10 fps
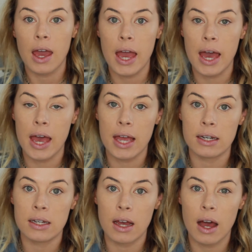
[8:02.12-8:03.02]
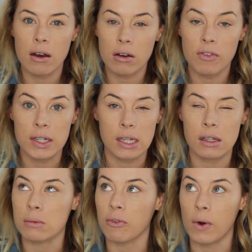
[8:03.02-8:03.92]
And I don't know if I said
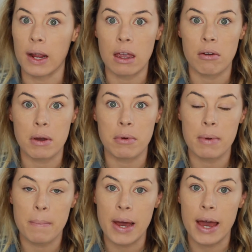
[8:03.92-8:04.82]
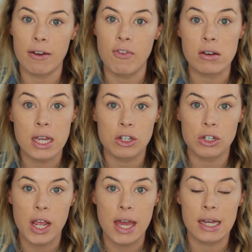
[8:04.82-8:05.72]
this before, I can't remember, but my foundation
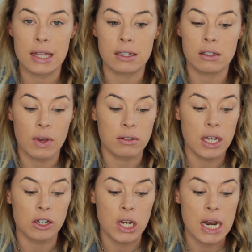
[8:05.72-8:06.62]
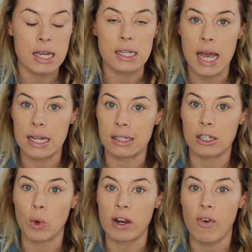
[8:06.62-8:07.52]
shade in this foundation is
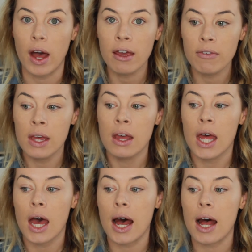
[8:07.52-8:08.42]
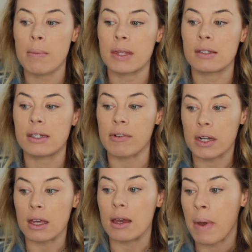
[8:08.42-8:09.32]
NC25. This is
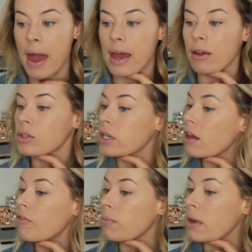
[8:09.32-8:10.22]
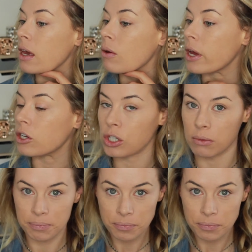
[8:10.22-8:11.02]
definitely a pale shade for me, which